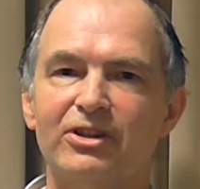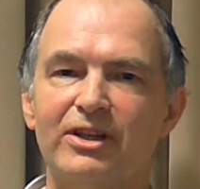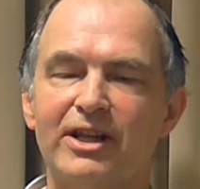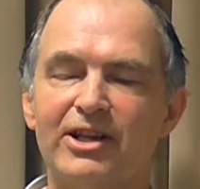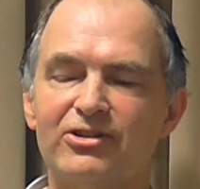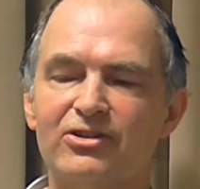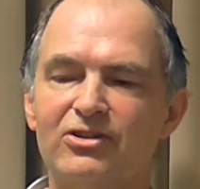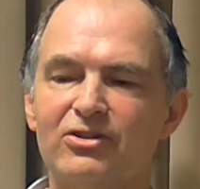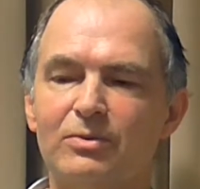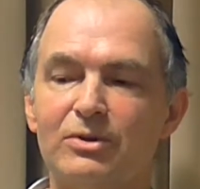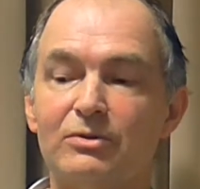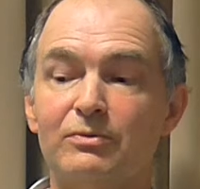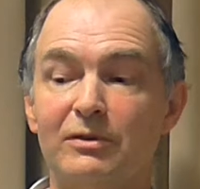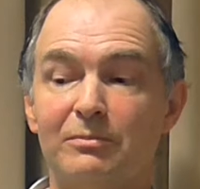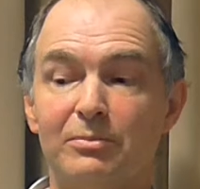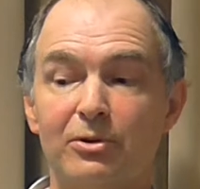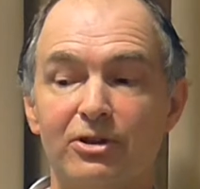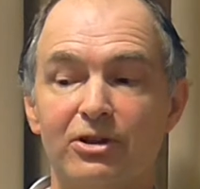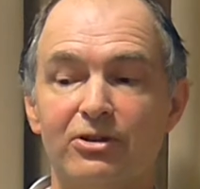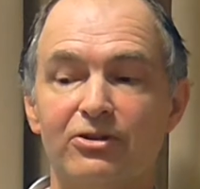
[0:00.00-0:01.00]
The lessons which we
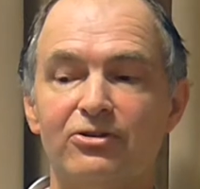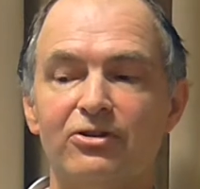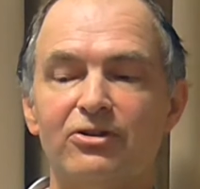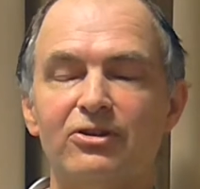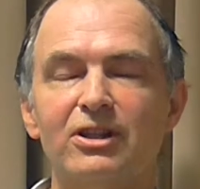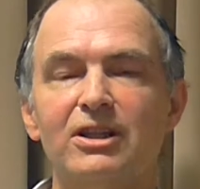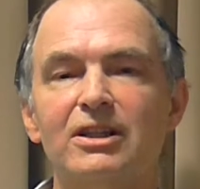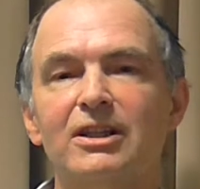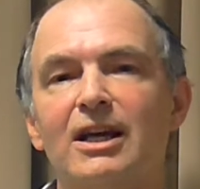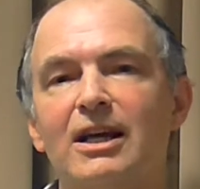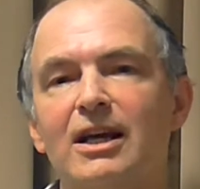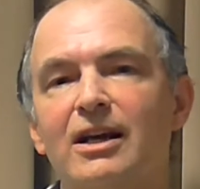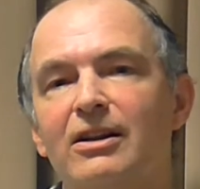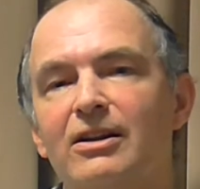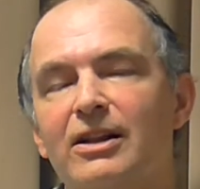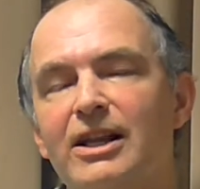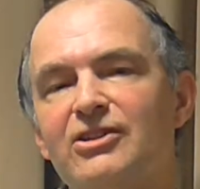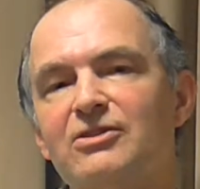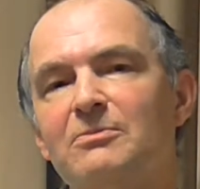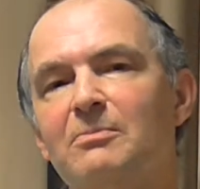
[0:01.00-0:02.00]
put into the
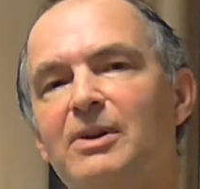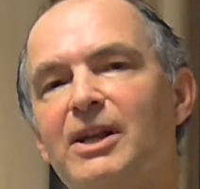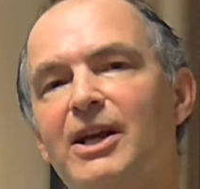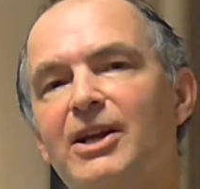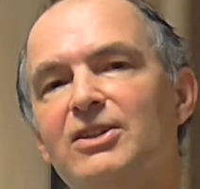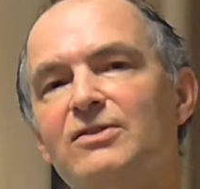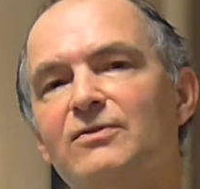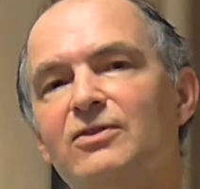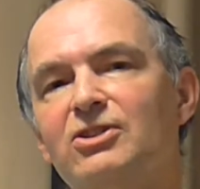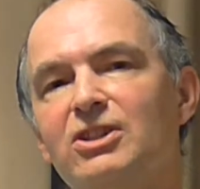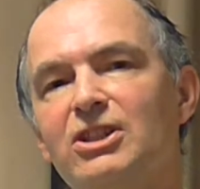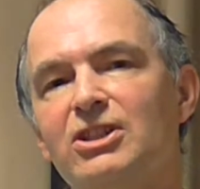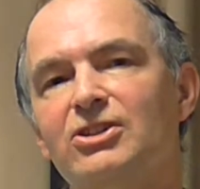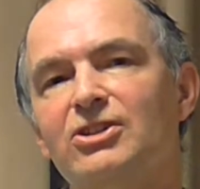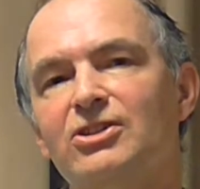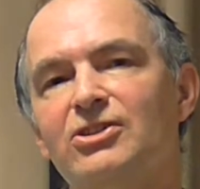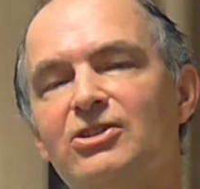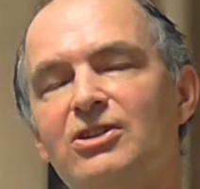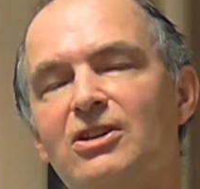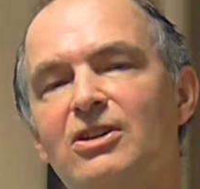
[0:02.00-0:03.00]
lesson plans for
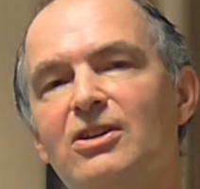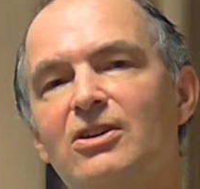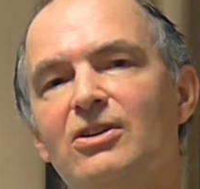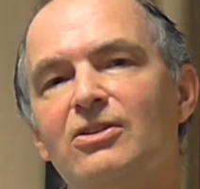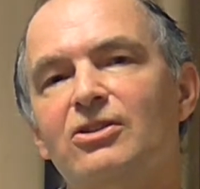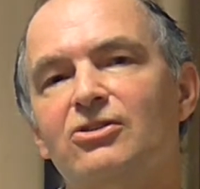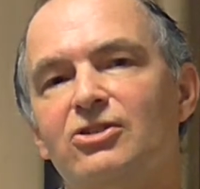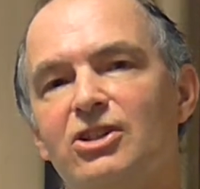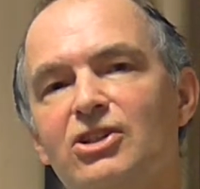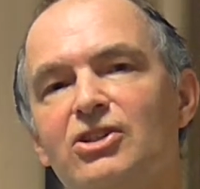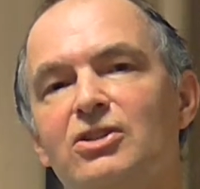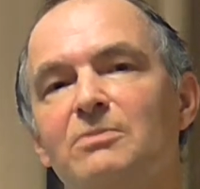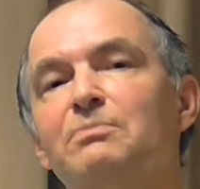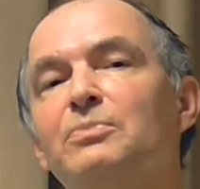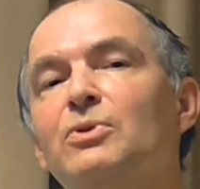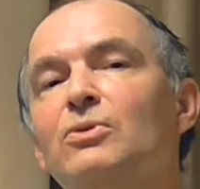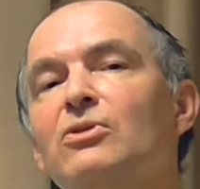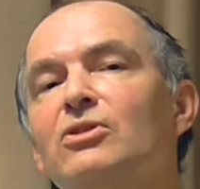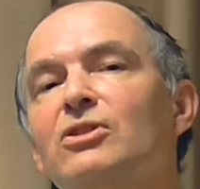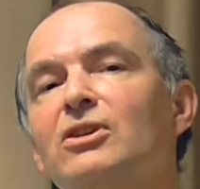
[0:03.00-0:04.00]
teachers, the teacher
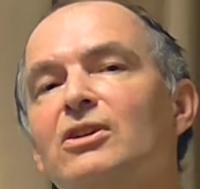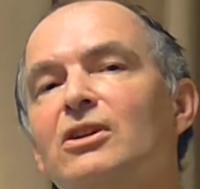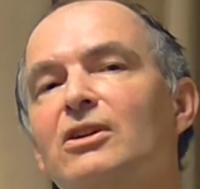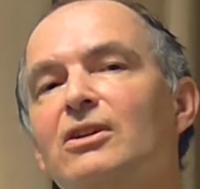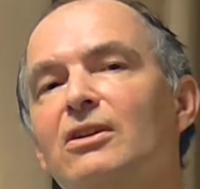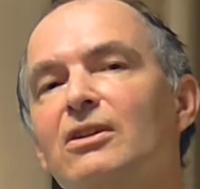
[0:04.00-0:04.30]
book,